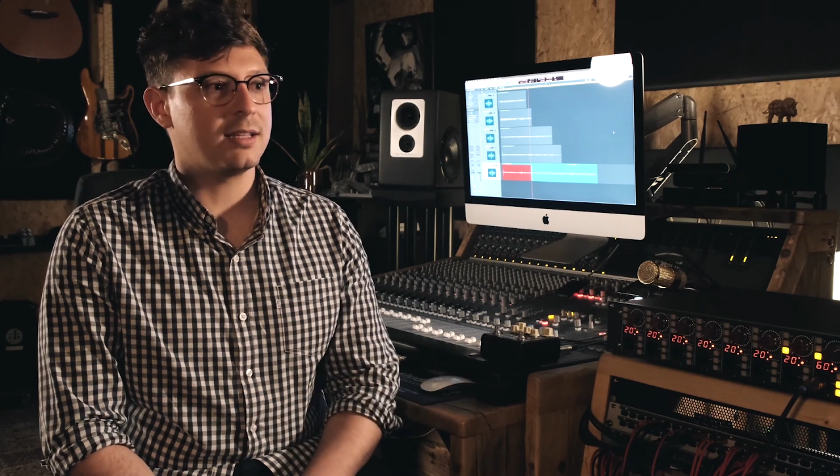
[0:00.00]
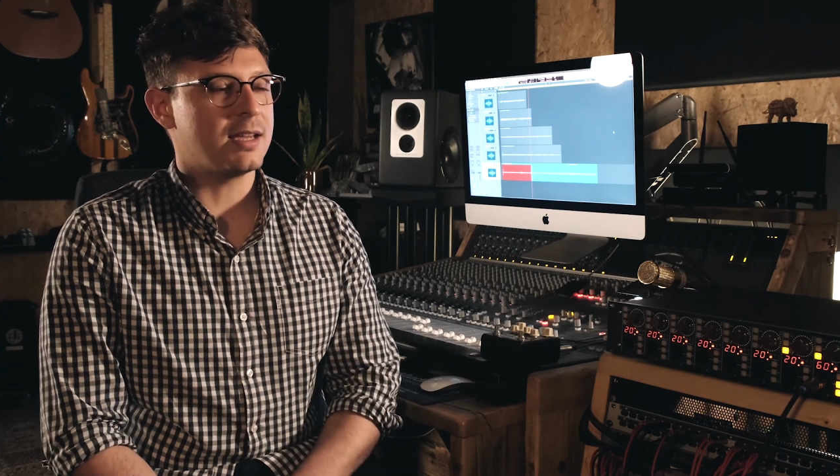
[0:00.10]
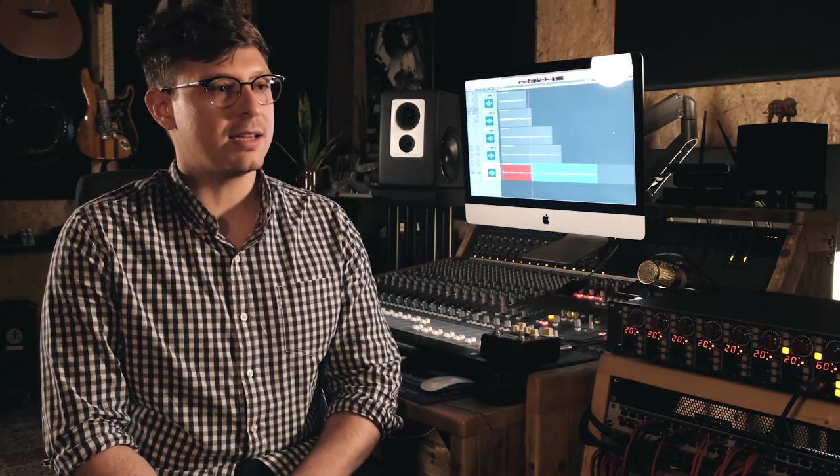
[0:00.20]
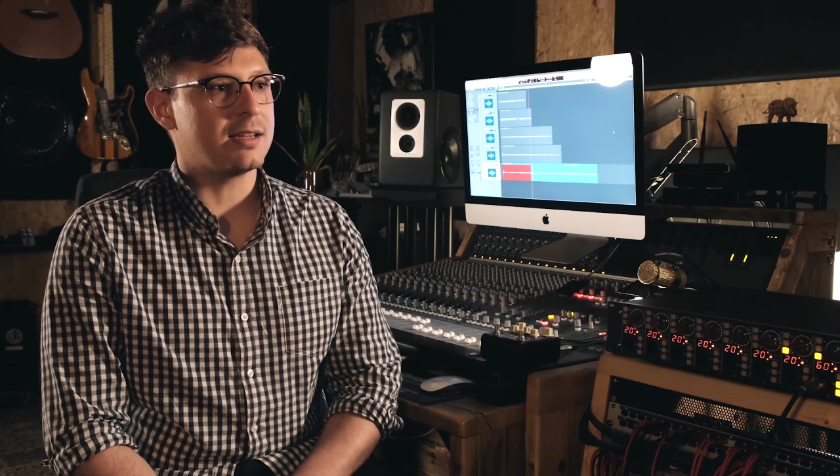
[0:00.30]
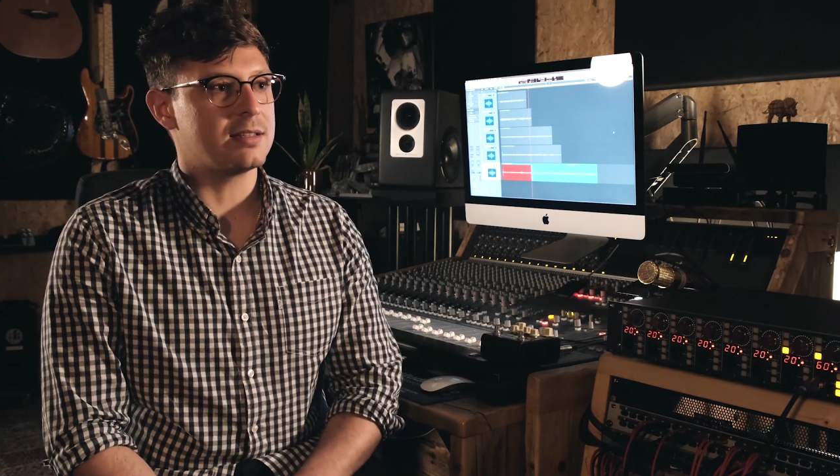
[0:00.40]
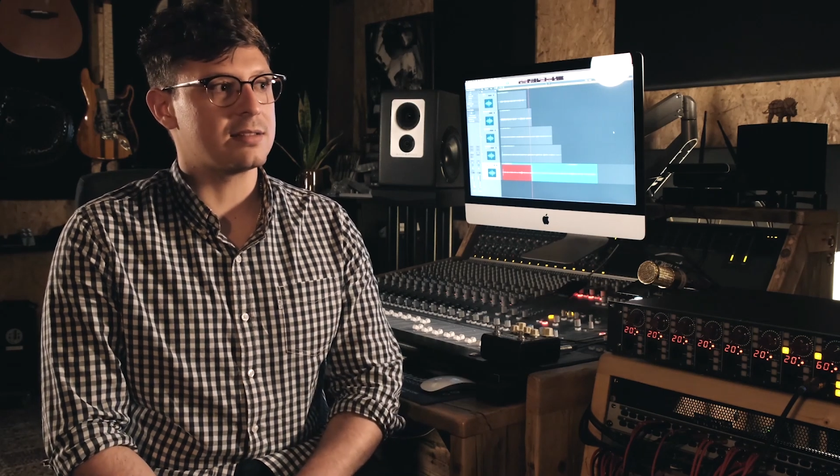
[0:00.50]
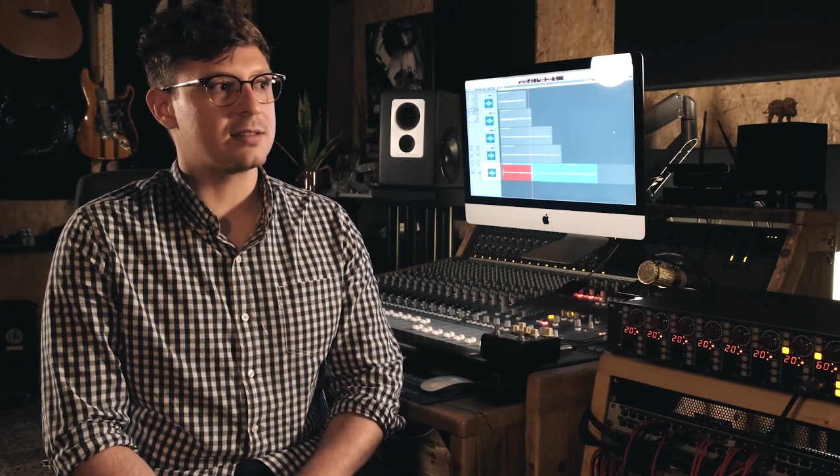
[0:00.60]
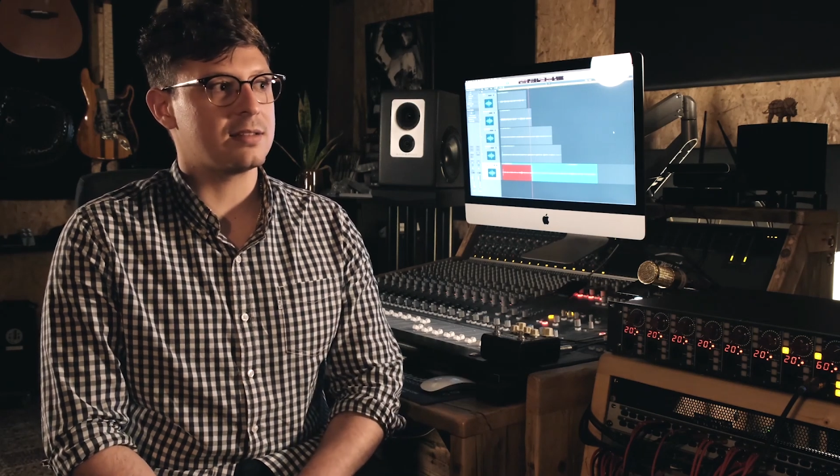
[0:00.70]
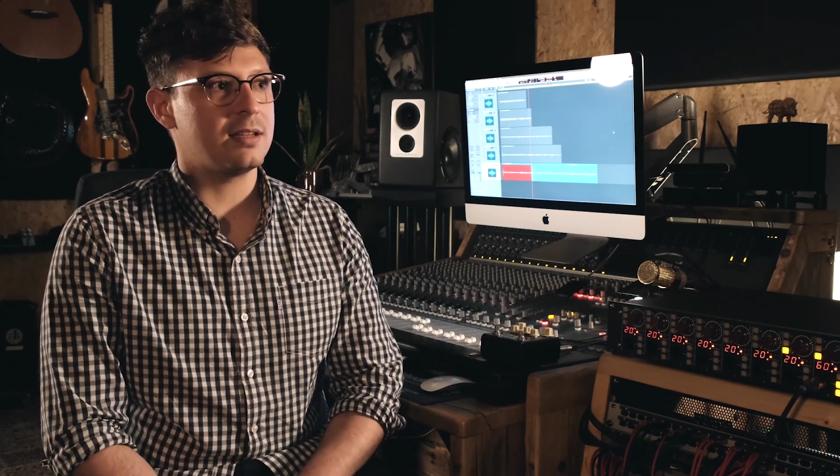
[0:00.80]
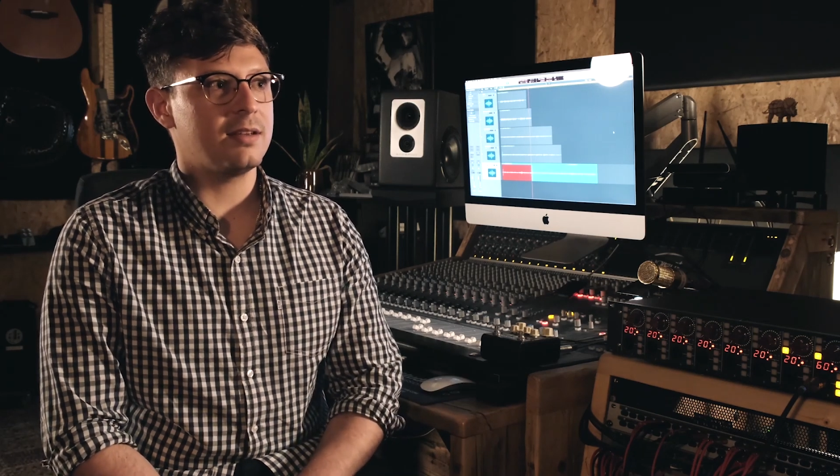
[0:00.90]

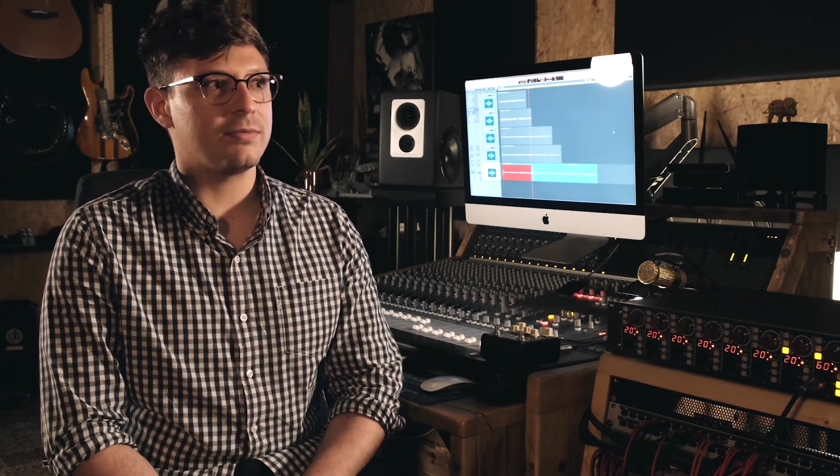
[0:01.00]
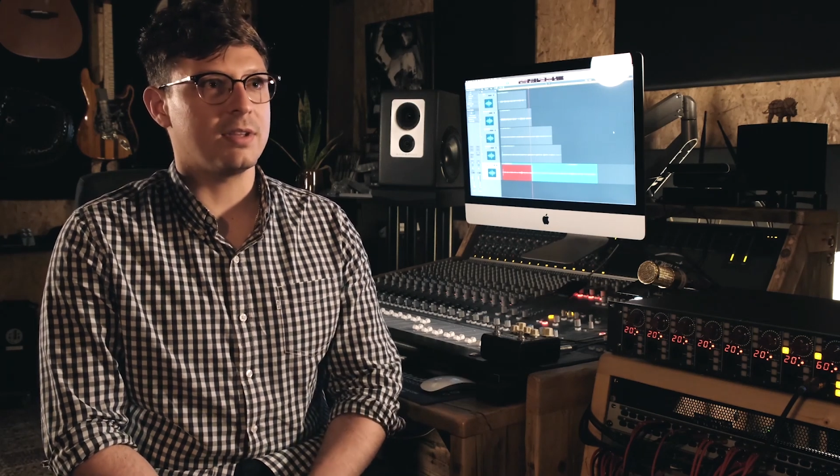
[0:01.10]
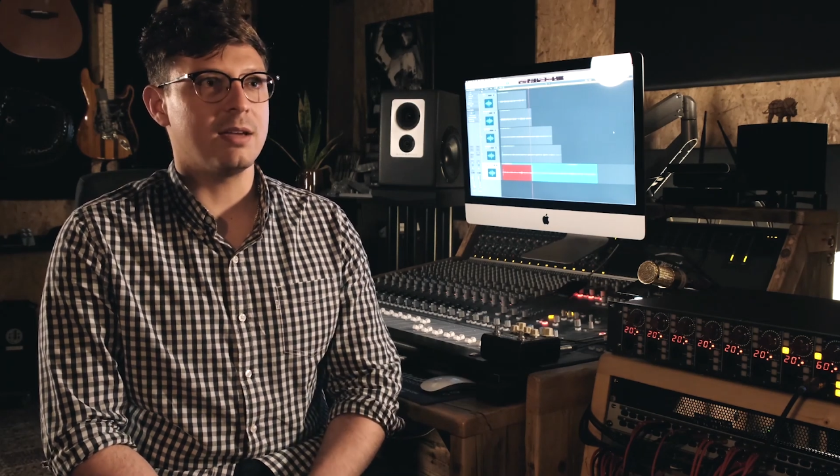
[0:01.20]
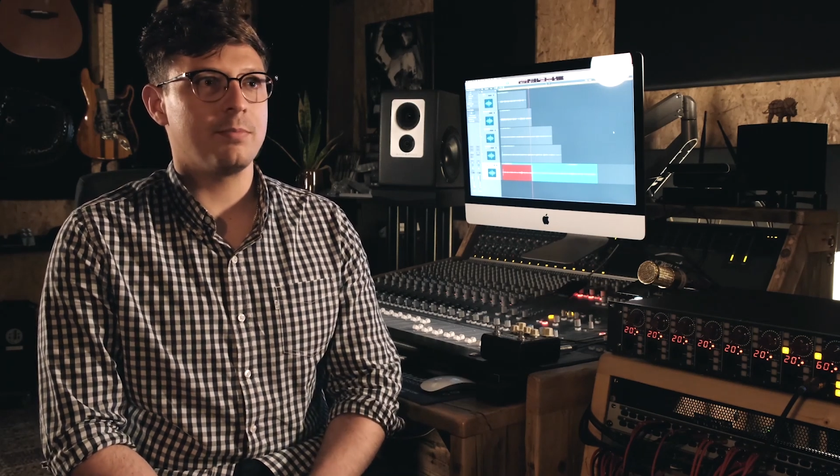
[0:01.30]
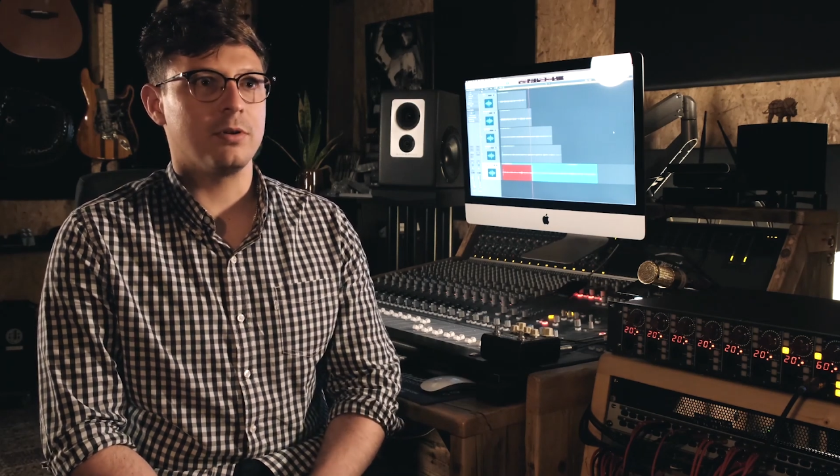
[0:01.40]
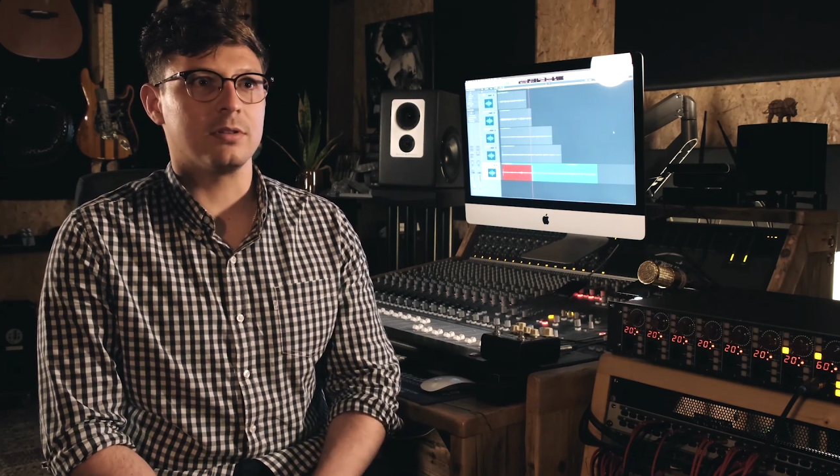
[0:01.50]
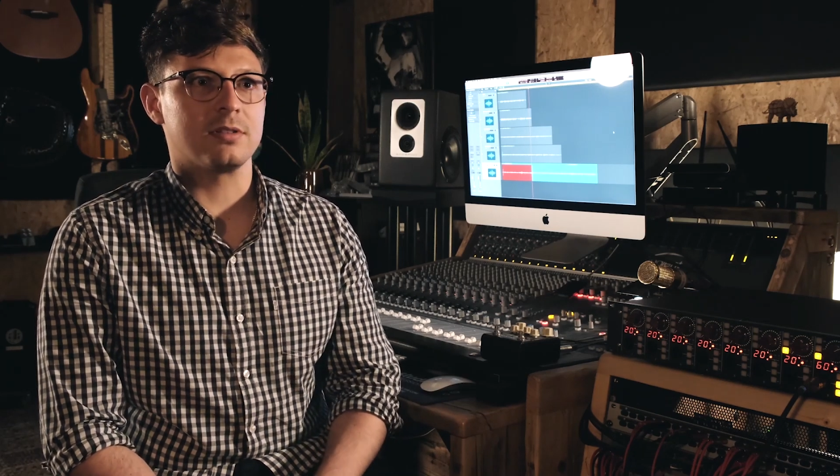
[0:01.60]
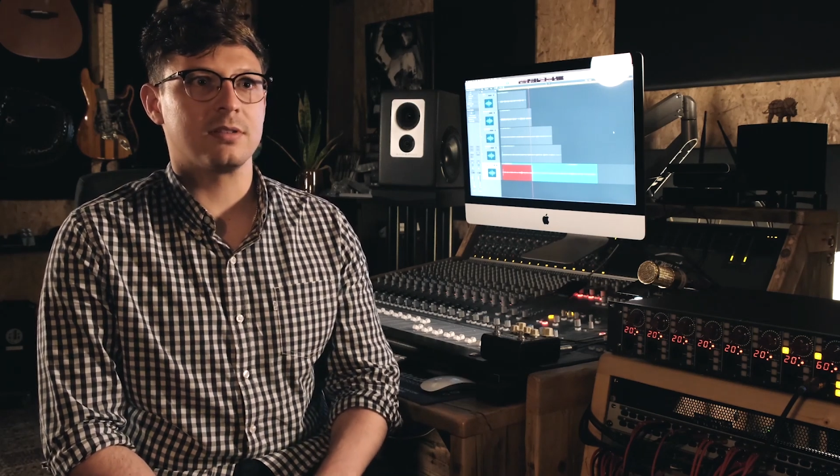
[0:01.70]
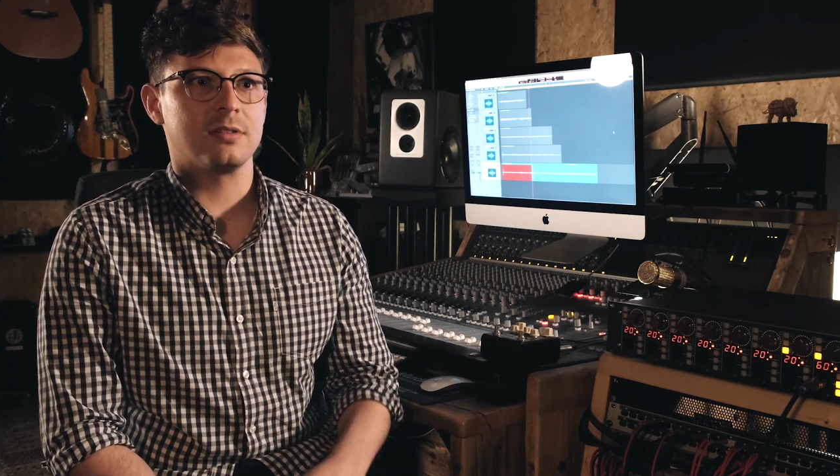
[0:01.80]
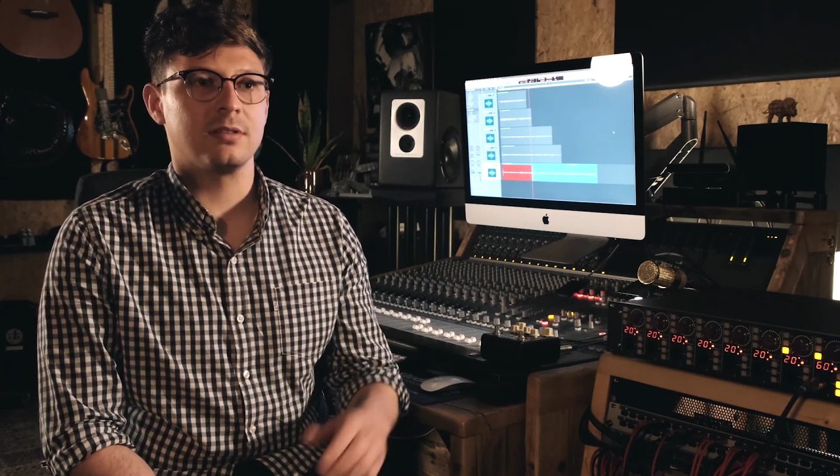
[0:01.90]
is if the
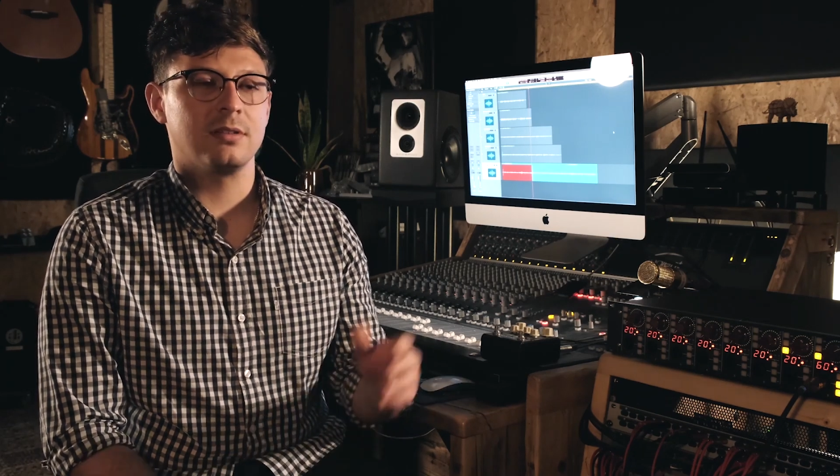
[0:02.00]
inputs